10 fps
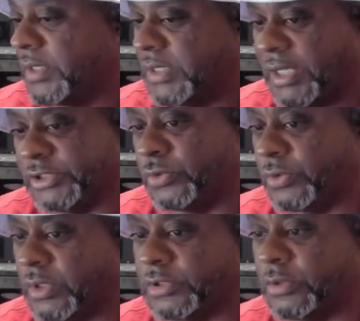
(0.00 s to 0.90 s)
Now he's going
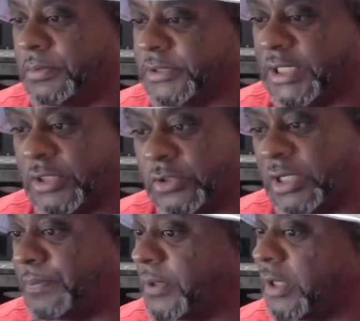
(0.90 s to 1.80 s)
on to Lomachenko.
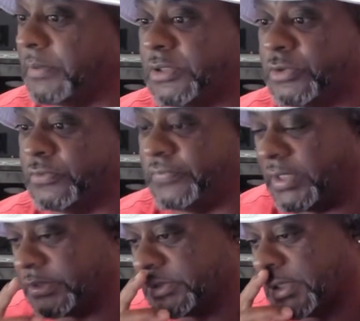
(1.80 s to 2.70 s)
That'll probably be two
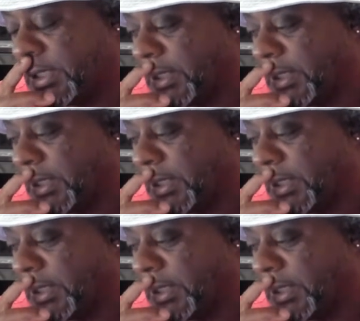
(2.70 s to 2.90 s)
fights.